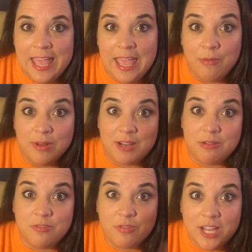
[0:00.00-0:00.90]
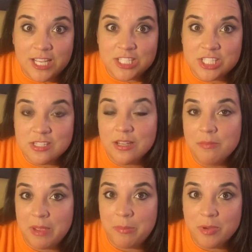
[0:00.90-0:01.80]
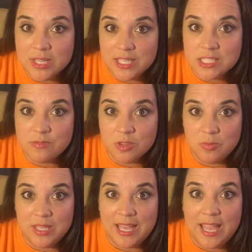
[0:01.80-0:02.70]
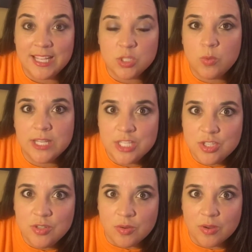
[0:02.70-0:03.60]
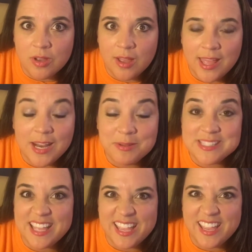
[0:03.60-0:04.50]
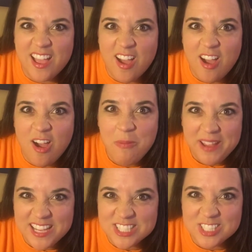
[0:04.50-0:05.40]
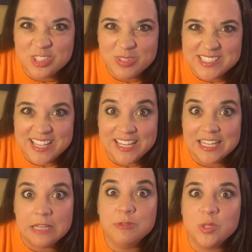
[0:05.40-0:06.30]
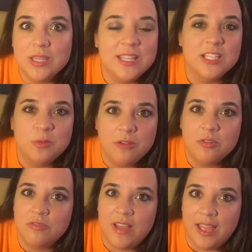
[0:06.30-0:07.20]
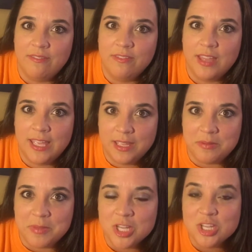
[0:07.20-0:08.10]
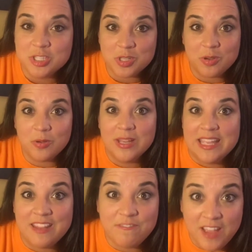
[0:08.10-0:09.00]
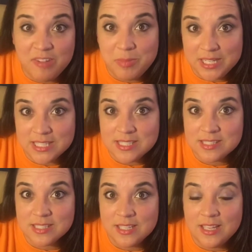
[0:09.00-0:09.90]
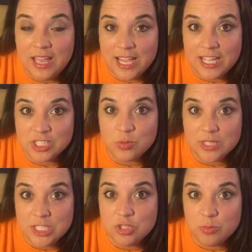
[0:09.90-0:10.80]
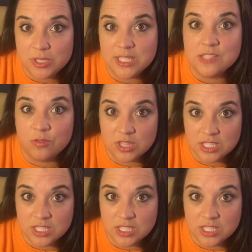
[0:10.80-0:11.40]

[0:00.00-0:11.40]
And when I refreshed my bookings for the week, I had 22. And I was like, oh my gosh, that's so exciting. And it was only like 12:05 a.m. So in 5 minutes, I got 22 bookings for